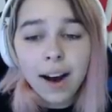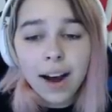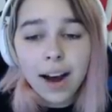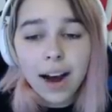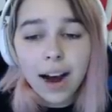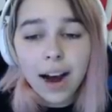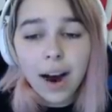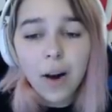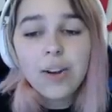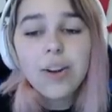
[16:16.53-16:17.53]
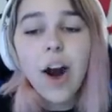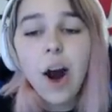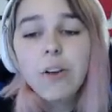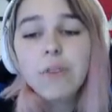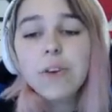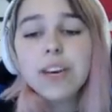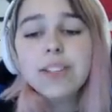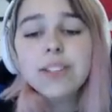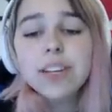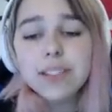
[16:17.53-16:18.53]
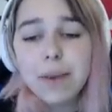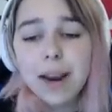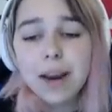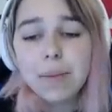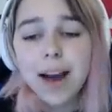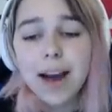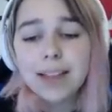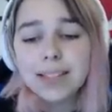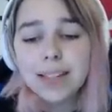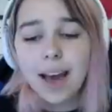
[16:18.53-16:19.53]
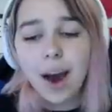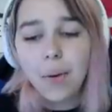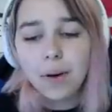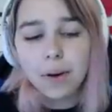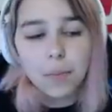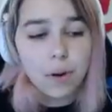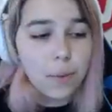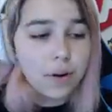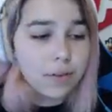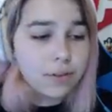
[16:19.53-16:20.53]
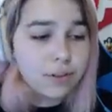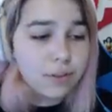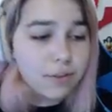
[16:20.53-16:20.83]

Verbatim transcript: No, if we had just made it past that one, we would have. I